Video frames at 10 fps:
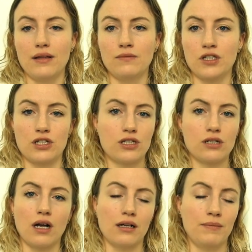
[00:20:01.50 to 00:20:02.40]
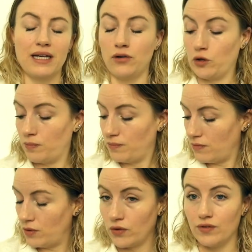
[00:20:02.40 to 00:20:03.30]
which I'll make another
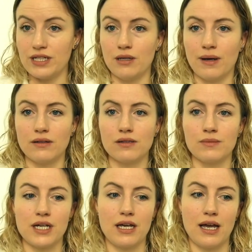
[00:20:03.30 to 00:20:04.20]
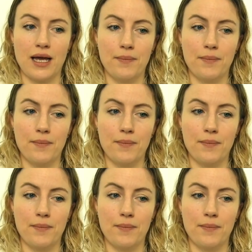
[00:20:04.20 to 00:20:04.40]
video about someday.